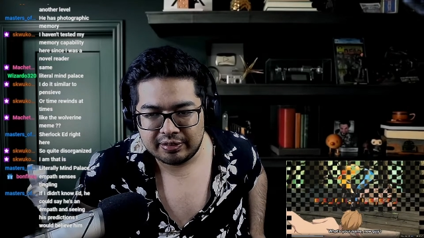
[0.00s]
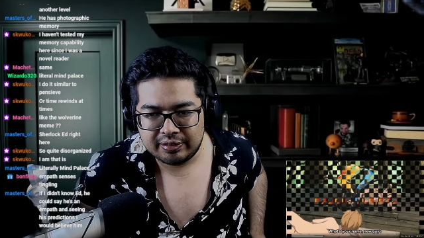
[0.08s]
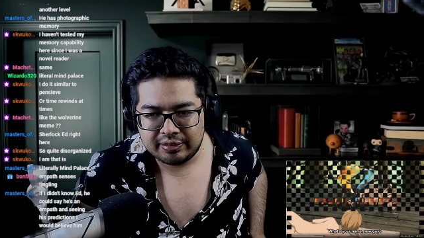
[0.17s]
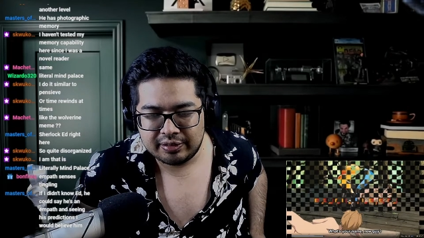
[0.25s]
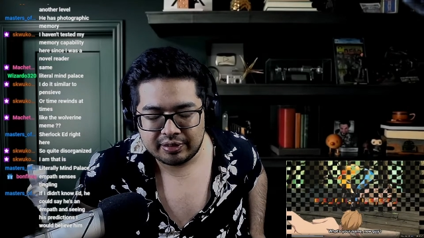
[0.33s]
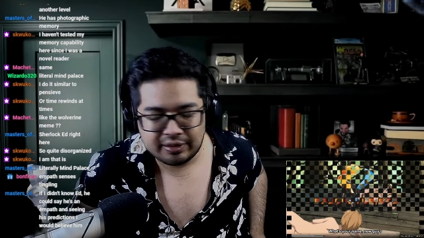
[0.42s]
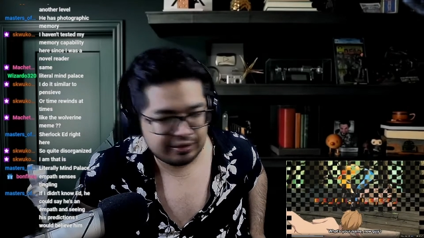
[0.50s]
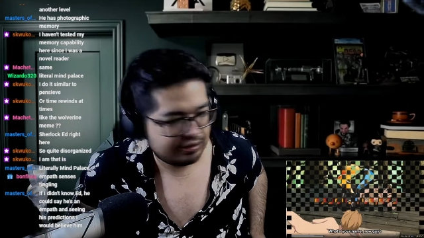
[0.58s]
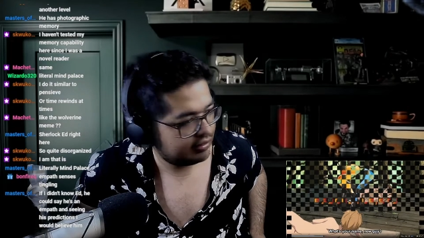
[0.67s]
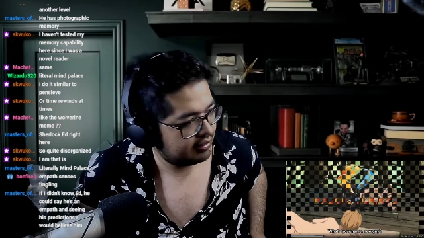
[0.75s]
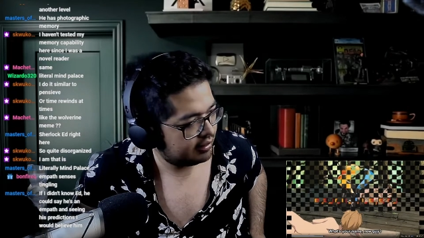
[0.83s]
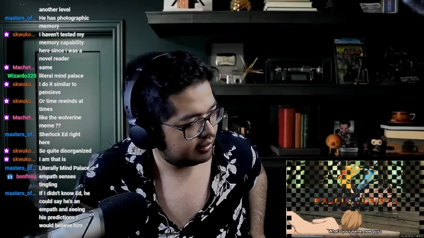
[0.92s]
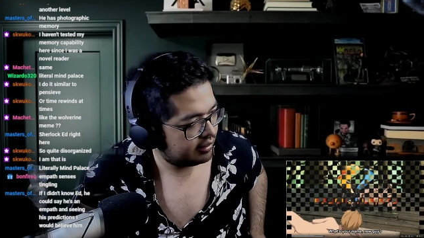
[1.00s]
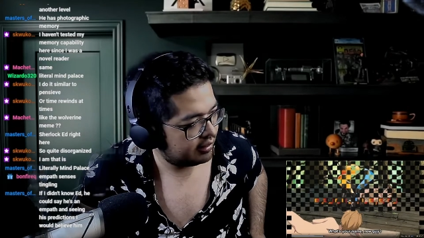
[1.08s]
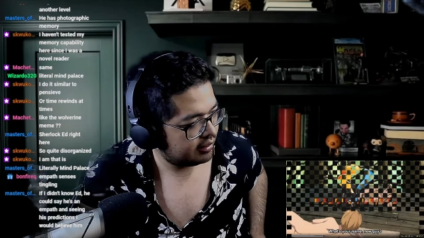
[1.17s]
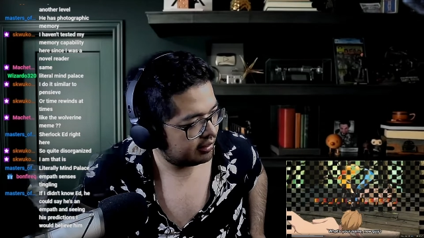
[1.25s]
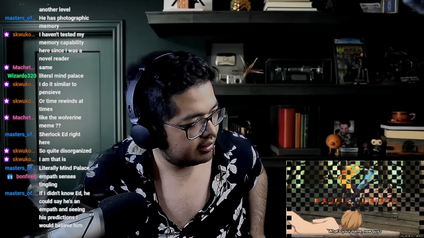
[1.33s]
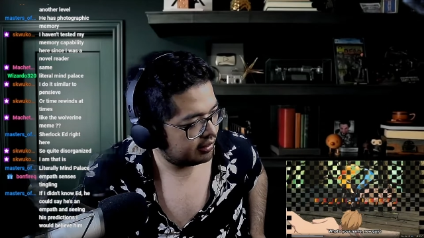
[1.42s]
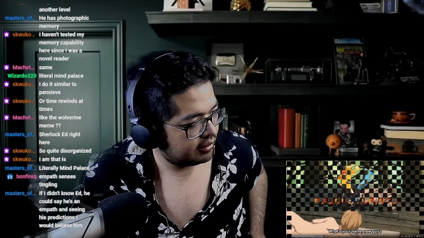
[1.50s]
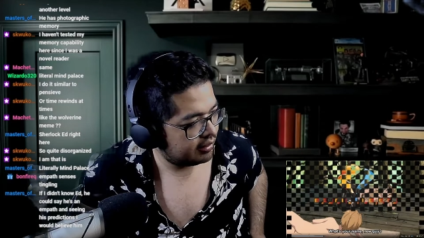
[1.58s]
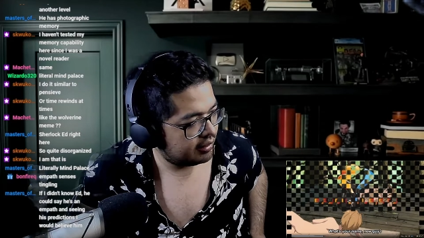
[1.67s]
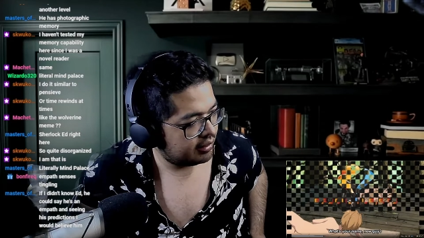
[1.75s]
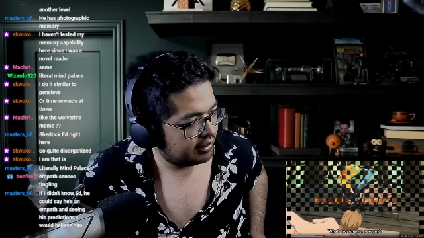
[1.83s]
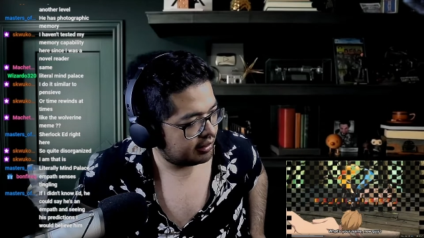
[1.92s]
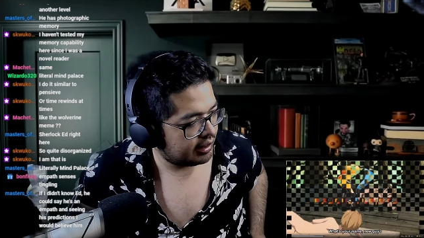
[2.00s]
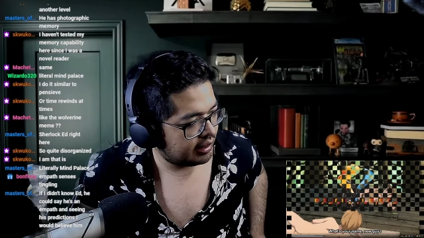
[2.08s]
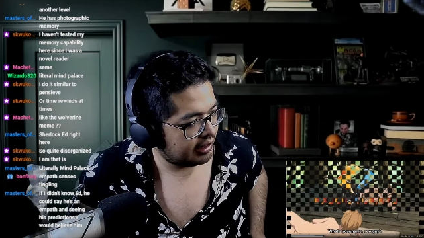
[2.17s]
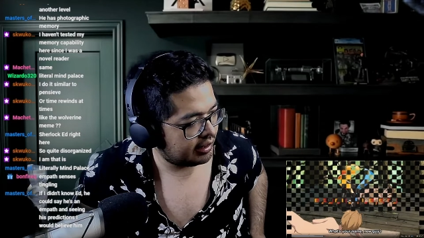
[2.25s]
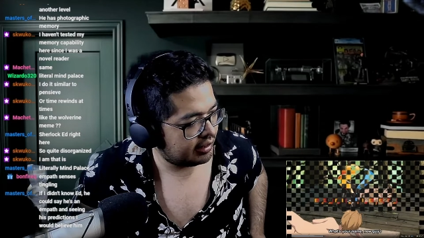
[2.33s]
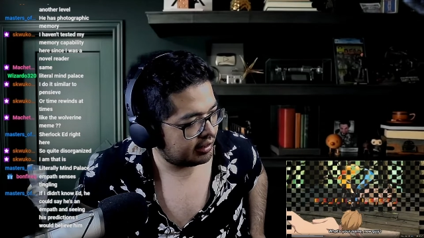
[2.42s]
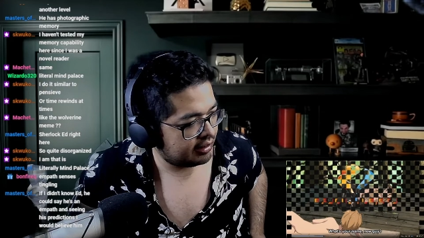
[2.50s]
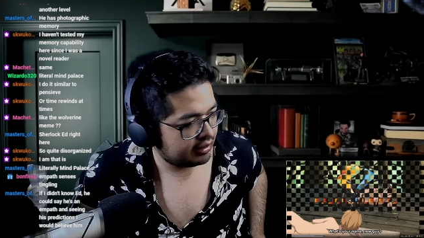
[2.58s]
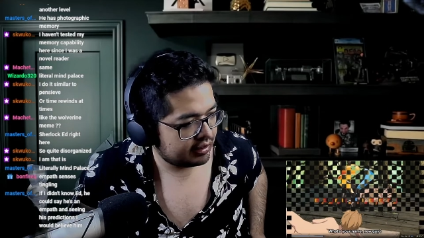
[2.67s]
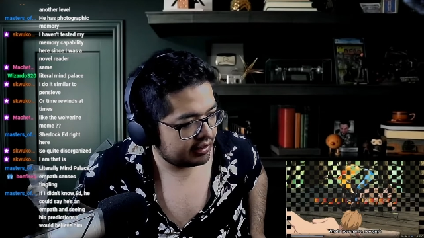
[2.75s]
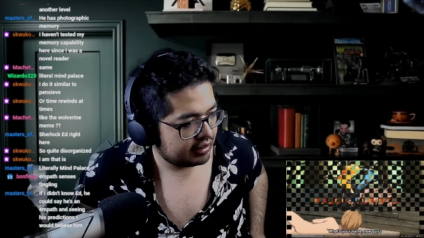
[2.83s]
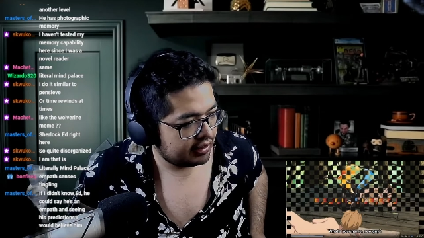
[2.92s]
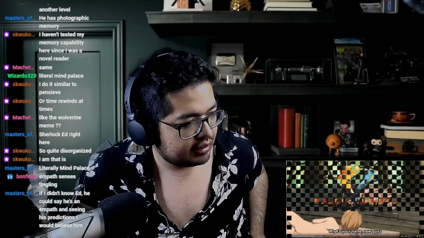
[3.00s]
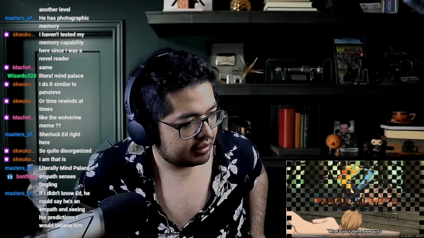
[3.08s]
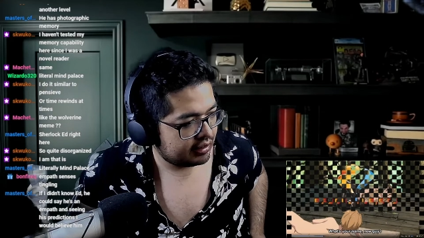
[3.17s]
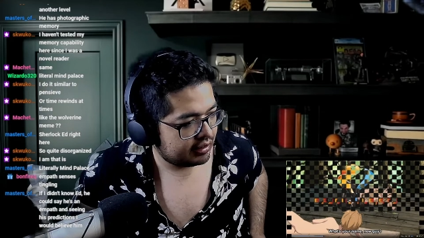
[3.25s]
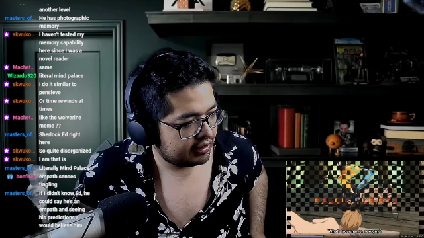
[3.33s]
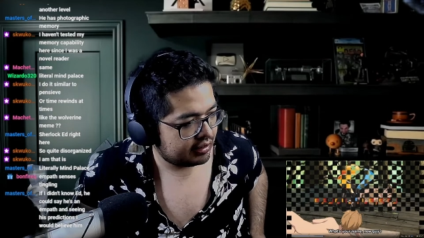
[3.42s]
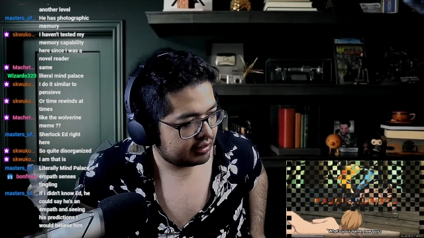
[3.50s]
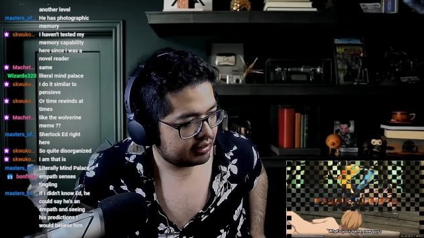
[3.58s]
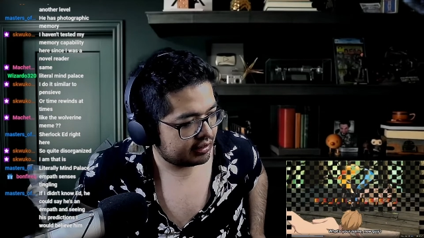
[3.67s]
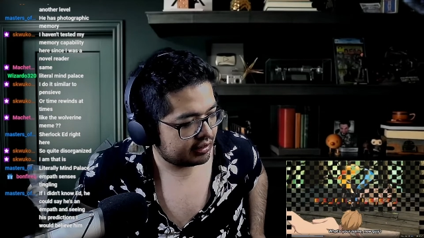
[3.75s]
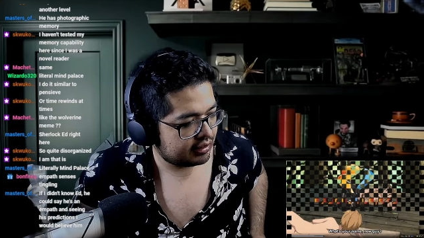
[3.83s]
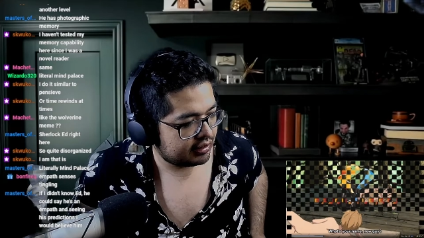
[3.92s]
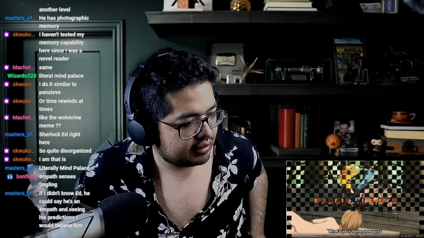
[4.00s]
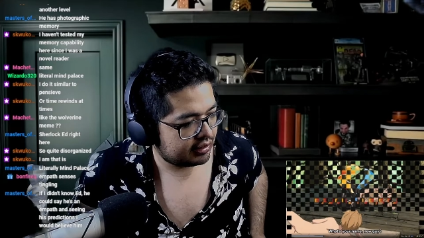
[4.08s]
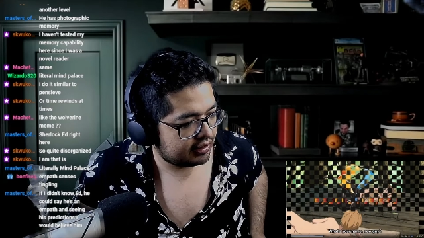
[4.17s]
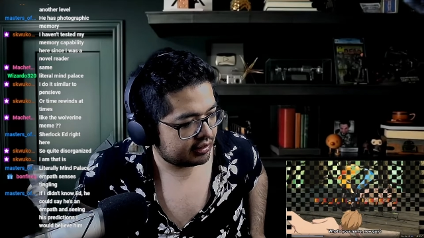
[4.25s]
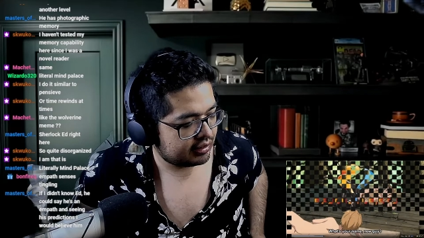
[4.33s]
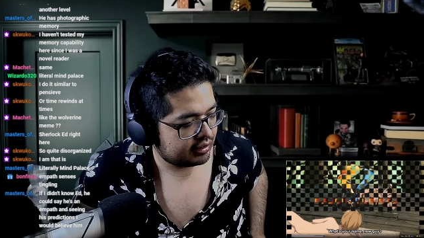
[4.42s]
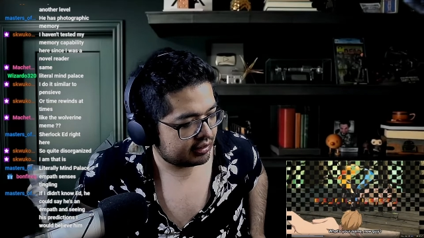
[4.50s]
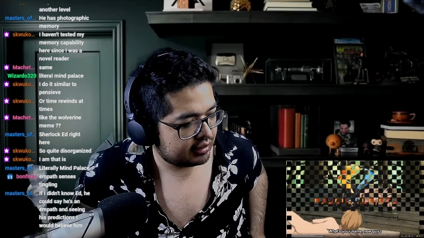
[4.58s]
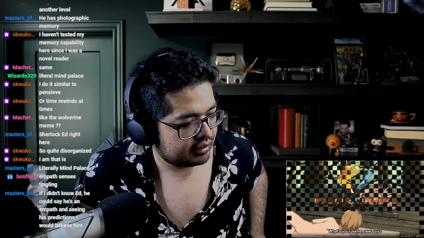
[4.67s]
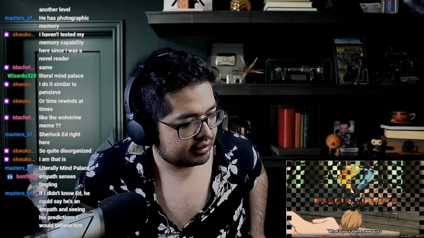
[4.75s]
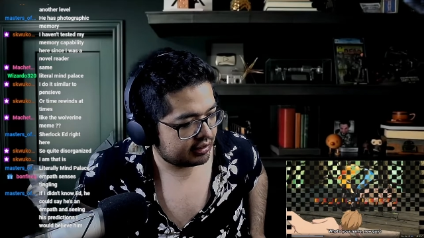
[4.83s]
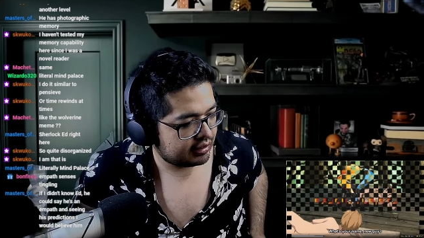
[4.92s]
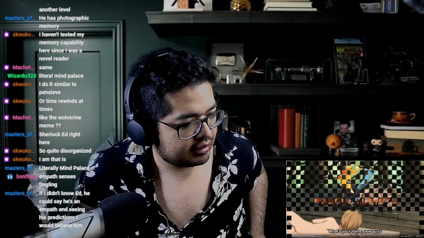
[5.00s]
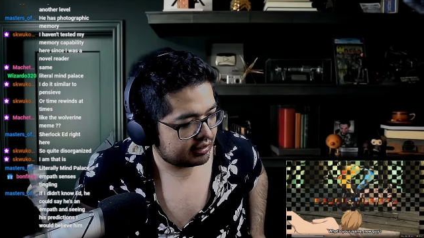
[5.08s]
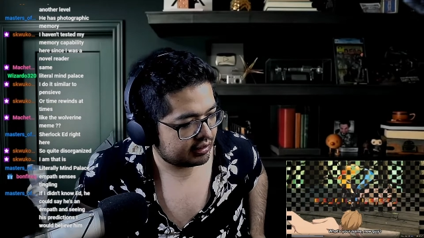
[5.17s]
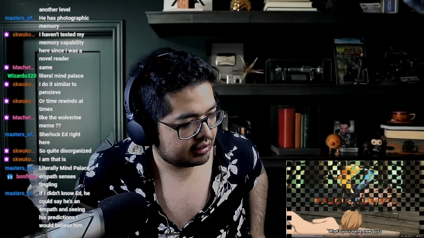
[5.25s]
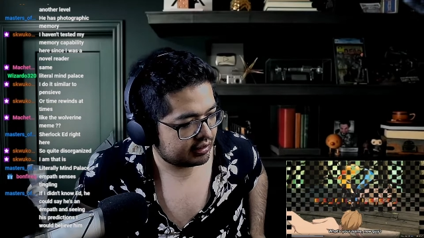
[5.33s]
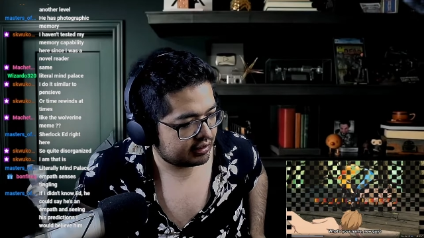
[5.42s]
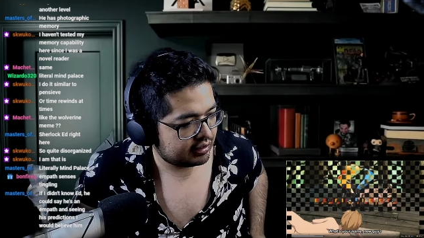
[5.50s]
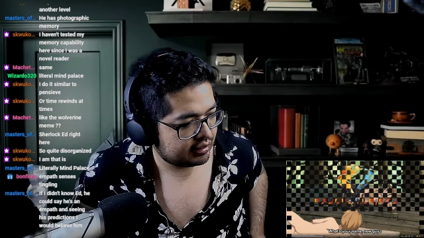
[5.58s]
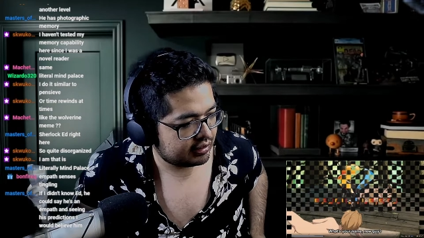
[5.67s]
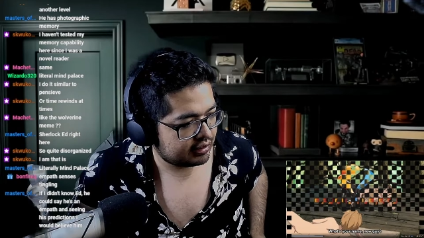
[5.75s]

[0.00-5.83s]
[no speech]